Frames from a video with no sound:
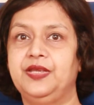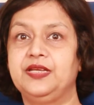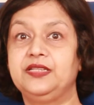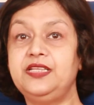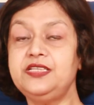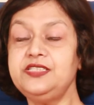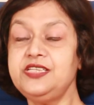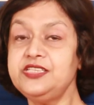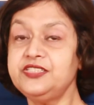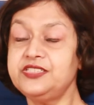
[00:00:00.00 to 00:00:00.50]

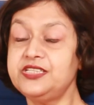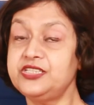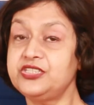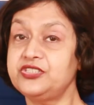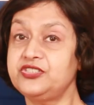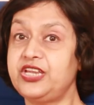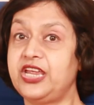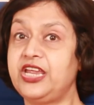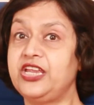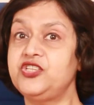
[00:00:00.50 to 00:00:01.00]
This is the
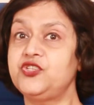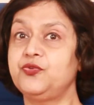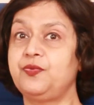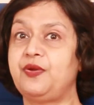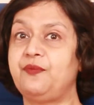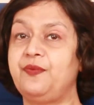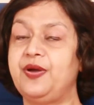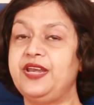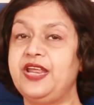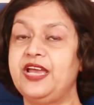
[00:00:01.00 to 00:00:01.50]
stage
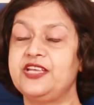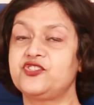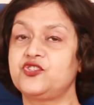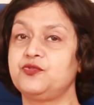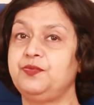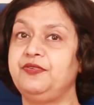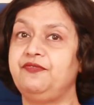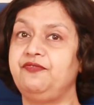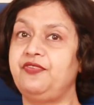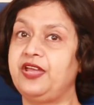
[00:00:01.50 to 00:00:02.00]
where one has to
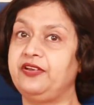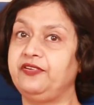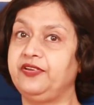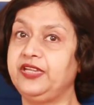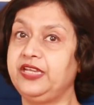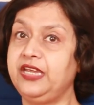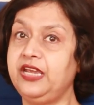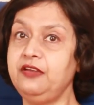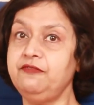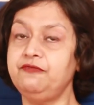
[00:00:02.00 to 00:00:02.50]
be very
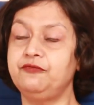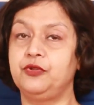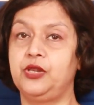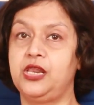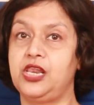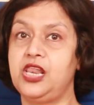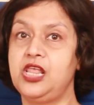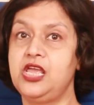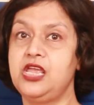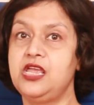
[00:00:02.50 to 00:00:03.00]

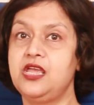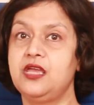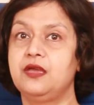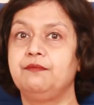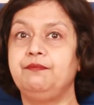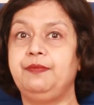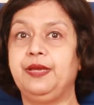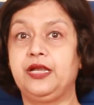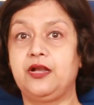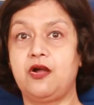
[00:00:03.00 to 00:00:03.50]
careful
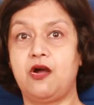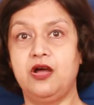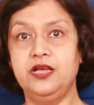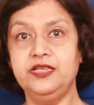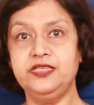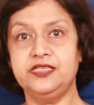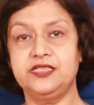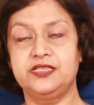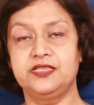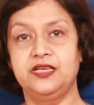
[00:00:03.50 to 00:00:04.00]

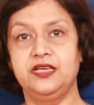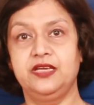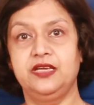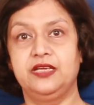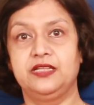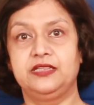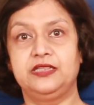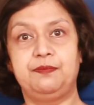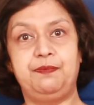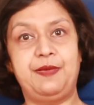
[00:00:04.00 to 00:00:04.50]
because
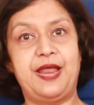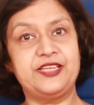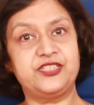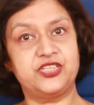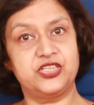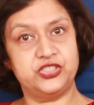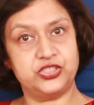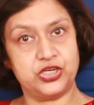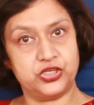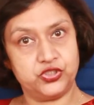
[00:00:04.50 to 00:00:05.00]
the
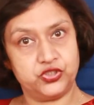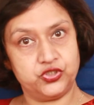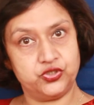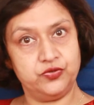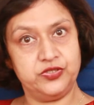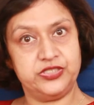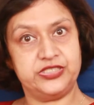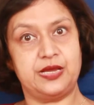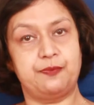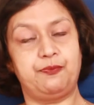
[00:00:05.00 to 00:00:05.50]
placenta
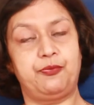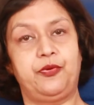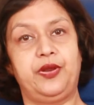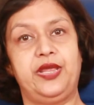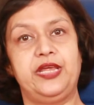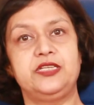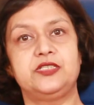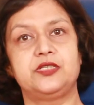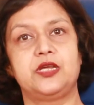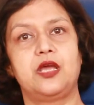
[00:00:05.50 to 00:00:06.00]
should
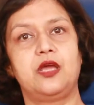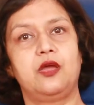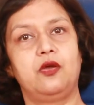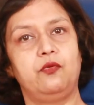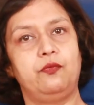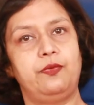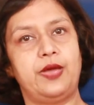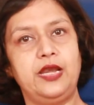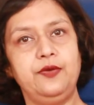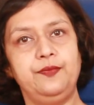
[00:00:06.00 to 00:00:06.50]
separate
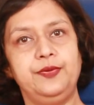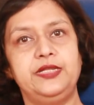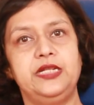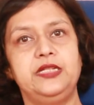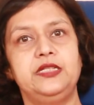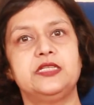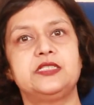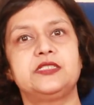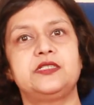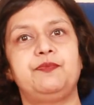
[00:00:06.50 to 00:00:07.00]
well
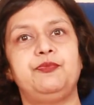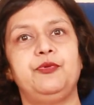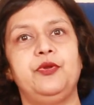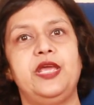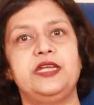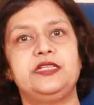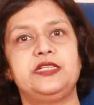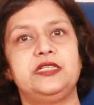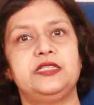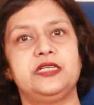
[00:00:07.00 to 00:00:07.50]
within the
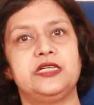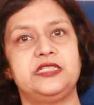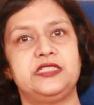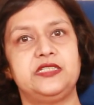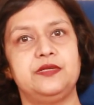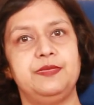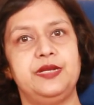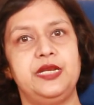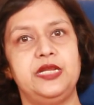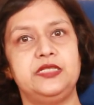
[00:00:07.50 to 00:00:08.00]
stipulated
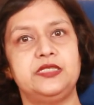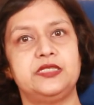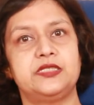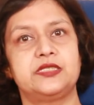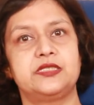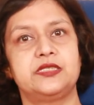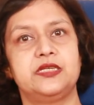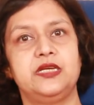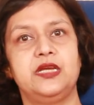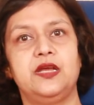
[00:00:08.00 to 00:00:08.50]
30
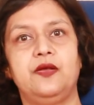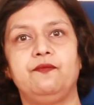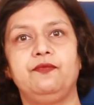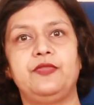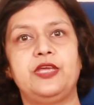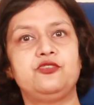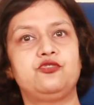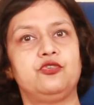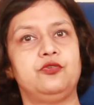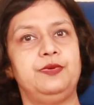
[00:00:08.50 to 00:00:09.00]
minutes.
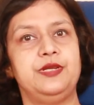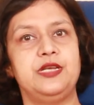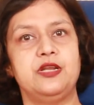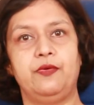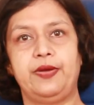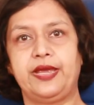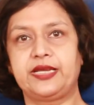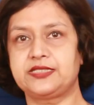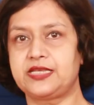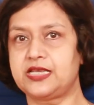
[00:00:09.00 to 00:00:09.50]
There should be
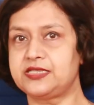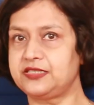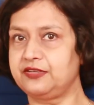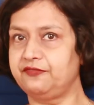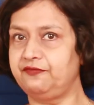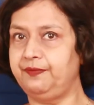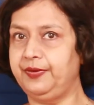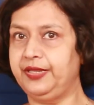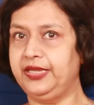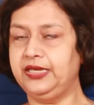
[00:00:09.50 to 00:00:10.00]
no
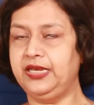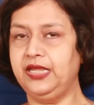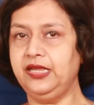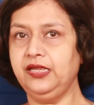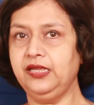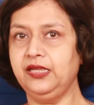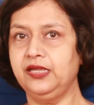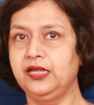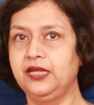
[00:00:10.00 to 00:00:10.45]
excessive bleeding.